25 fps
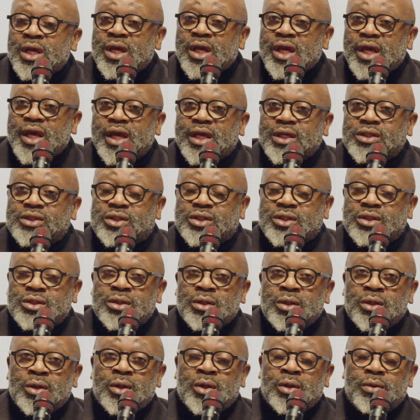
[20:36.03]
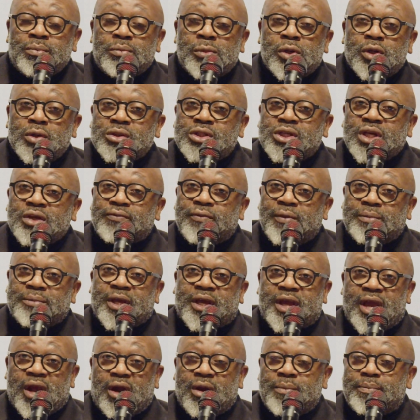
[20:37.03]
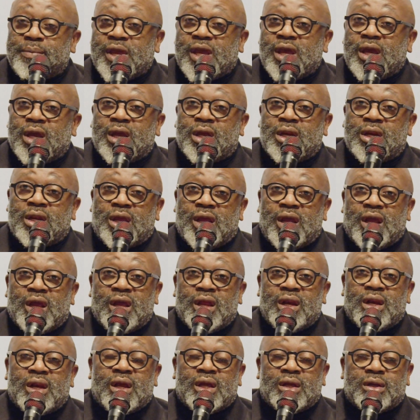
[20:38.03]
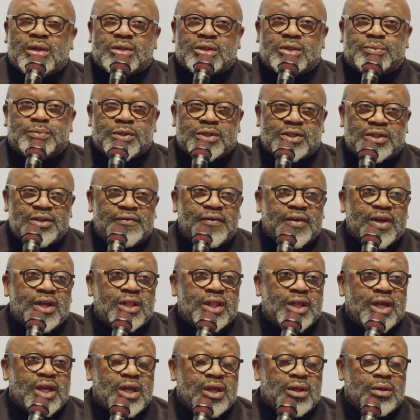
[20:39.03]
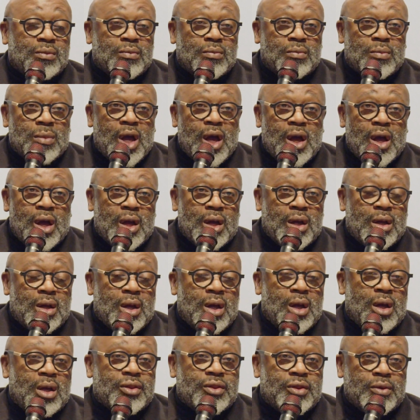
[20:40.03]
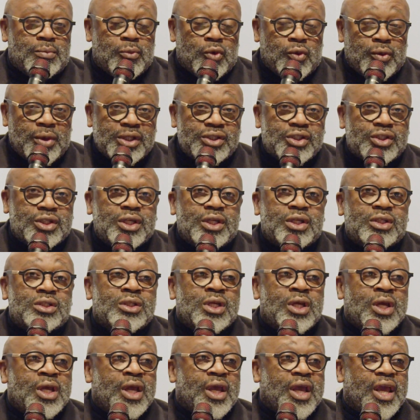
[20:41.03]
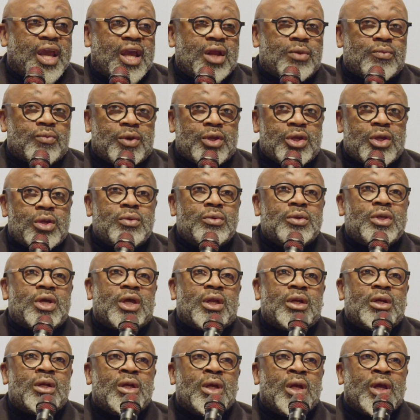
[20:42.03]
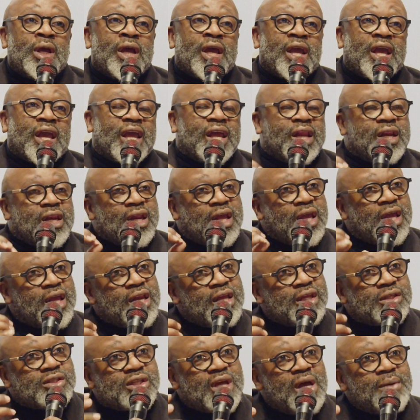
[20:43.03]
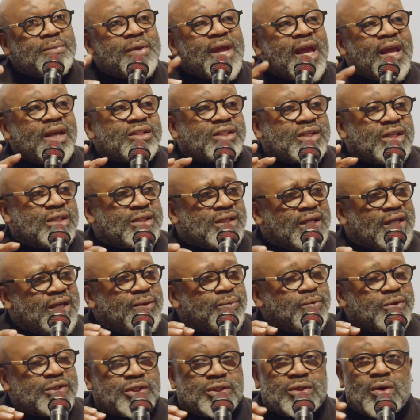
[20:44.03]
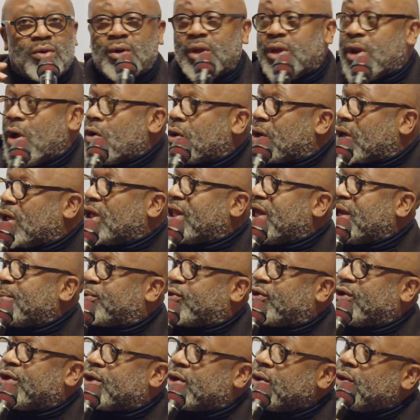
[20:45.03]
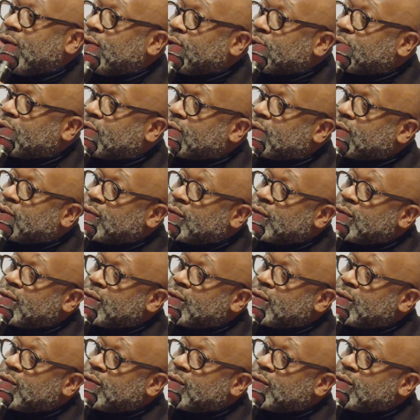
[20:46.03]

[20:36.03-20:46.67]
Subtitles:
it's music from the Caribbean, and specifically the Mauritius and Reunion. And in some cases, it was so locally produced